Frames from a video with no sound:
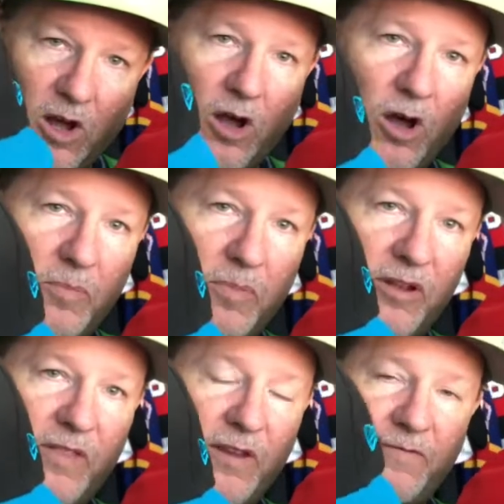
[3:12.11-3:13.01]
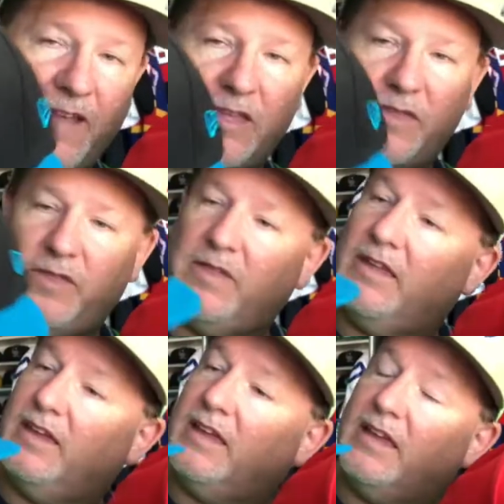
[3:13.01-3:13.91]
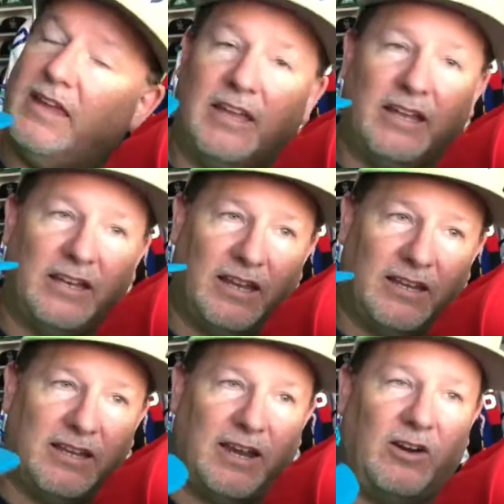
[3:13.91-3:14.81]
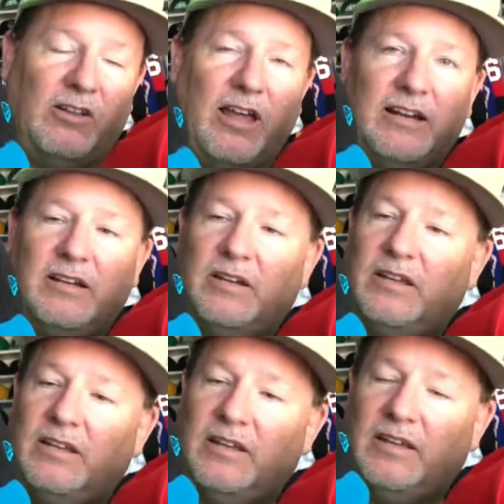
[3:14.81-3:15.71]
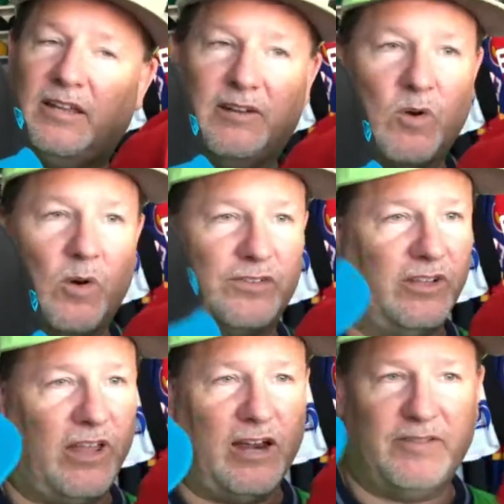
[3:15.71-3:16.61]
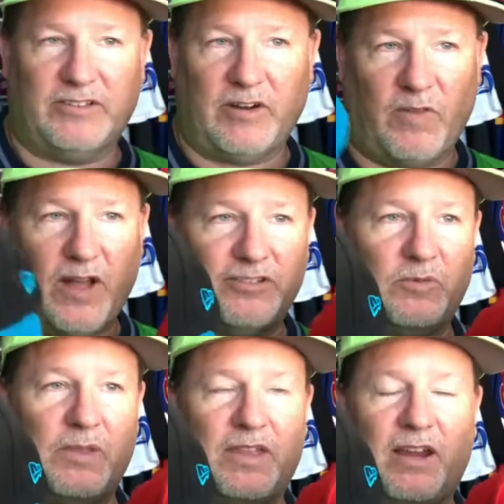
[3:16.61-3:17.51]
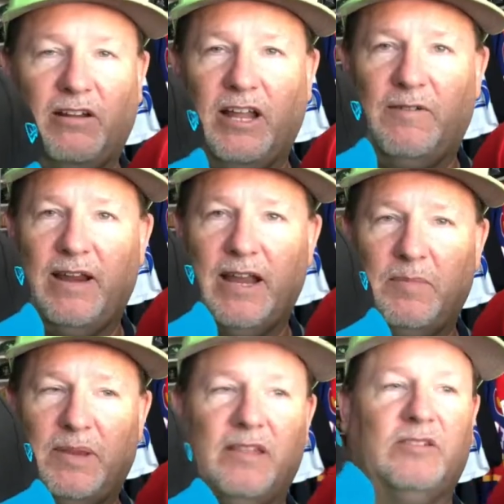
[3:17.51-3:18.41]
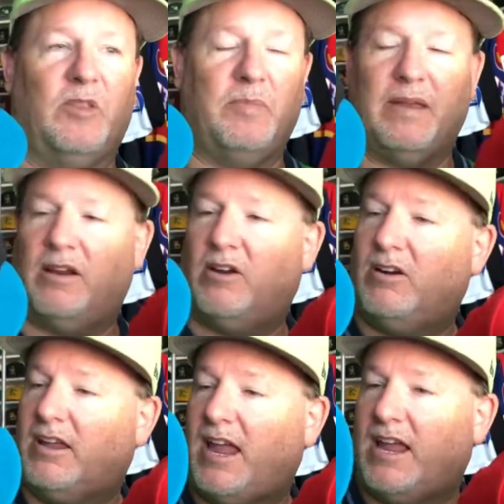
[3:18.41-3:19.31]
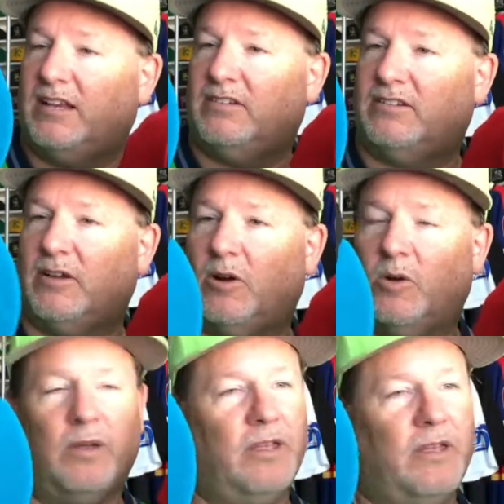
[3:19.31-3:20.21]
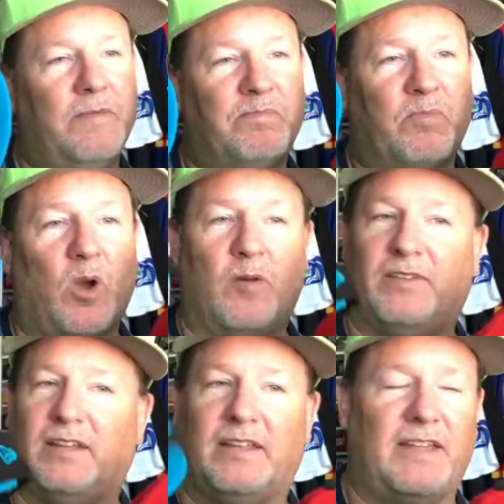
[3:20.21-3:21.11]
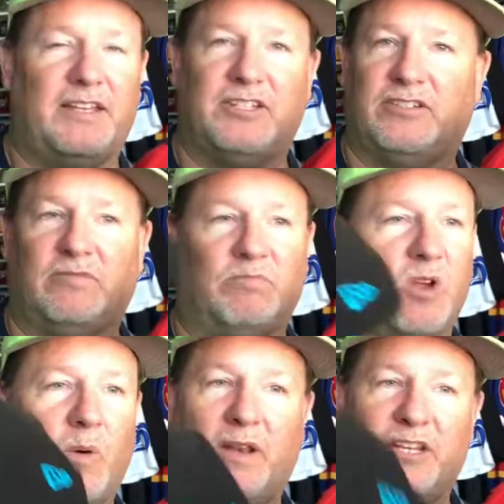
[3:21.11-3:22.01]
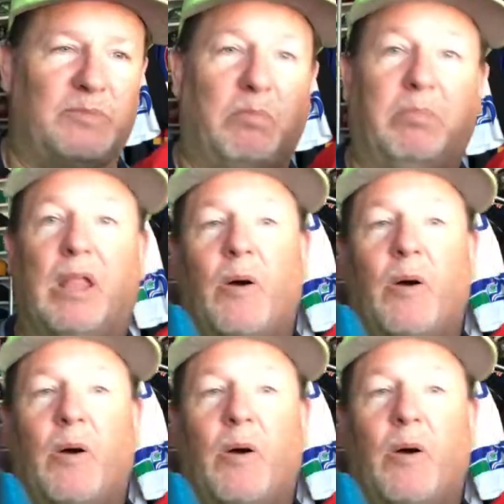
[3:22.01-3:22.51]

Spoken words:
all putting their faith in Carolina. And of course, a lot of our thoughts are with Carolina right now because of the big hurricane. So hopefully they just go in and just blow